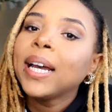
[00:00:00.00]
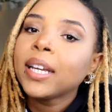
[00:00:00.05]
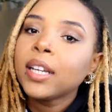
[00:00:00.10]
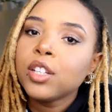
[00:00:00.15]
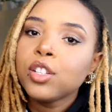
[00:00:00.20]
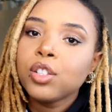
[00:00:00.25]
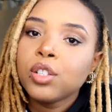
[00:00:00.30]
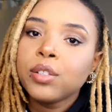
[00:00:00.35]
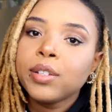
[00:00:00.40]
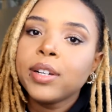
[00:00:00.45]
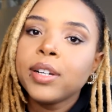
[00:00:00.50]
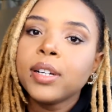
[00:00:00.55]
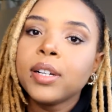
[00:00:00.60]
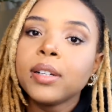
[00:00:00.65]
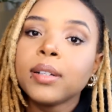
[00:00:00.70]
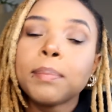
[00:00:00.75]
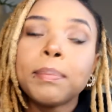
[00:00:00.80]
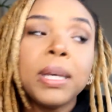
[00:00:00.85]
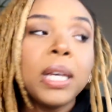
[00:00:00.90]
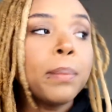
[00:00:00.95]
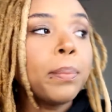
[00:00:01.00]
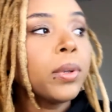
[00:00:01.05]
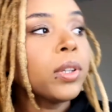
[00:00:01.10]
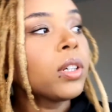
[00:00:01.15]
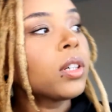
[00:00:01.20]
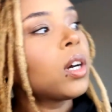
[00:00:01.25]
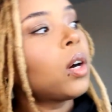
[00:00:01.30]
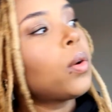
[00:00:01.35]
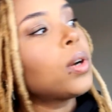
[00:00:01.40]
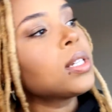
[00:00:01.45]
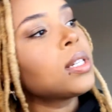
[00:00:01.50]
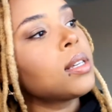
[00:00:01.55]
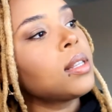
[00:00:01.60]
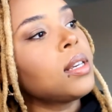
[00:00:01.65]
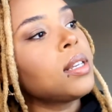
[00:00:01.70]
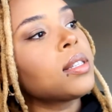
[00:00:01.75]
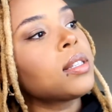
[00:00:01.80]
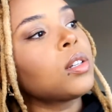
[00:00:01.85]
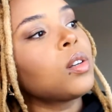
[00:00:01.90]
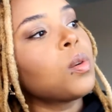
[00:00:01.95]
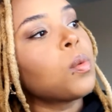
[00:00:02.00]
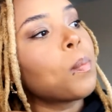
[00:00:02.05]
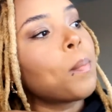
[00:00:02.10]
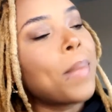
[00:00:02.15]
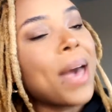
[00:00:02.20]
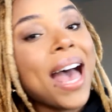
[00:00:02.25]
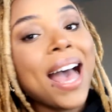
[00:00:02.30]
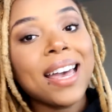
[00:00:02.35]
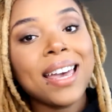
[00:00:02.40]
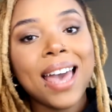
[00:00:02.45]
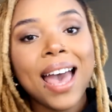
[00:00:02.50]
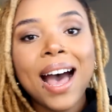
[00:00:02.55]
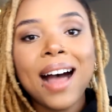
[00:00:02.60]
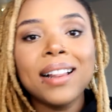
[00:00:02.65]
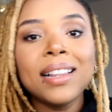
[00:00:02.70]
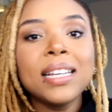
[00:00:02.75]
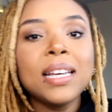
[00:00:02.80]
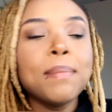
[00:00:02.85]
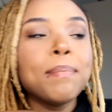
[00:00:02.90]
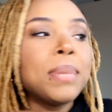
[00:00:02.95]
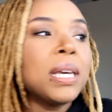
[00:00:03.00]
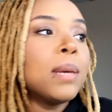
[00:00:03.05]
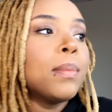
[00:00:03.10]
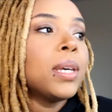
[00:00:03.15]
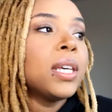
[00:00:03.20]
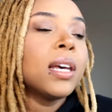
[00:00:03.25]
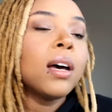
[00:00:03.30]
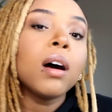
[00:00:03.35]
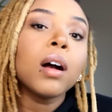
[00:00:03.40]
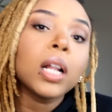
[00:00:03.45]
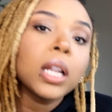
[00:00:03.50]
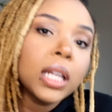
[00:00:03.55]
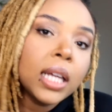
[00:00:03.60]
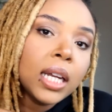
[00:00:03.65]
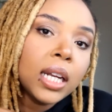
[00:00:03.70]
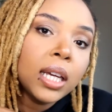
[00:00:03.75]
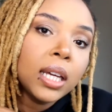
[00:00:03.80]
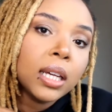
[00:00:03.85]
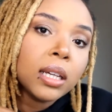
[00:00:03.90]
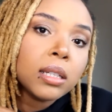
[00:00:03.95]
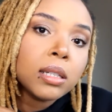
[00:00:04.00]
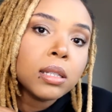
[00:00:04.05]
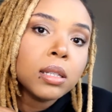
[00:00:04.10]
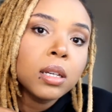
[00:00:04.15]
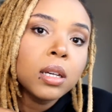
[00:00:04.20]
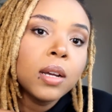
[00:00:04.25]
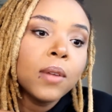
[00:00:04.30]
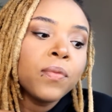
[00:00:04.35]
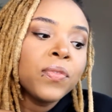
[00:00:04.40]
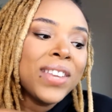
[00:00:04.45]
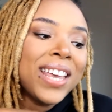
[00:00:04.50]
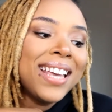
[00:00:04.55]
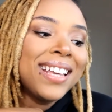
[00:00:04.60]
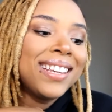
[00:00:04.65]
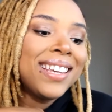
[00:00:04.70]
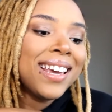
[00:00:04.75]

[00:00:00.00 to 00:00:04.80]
concern? People are going to these little back alley BBL clinics and